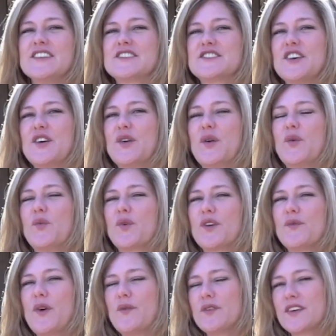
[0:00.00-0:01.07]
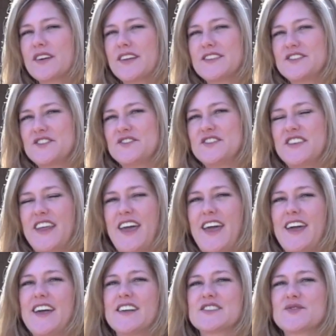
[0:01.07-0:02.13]
So what we're gonna do
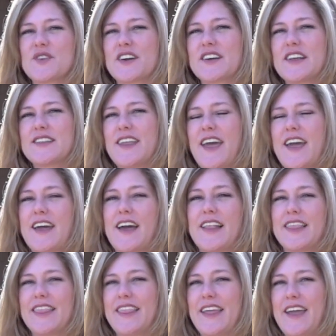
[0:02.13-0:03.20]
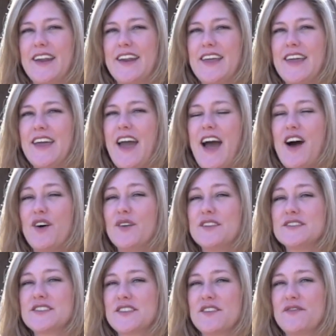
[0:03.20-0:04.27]
today is we're gonna take a lady out
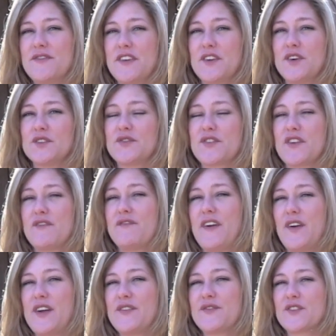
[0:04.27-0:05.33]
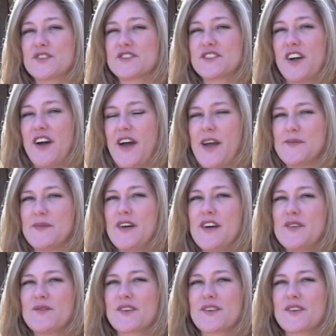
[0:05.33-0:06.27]
into the field for the very first time.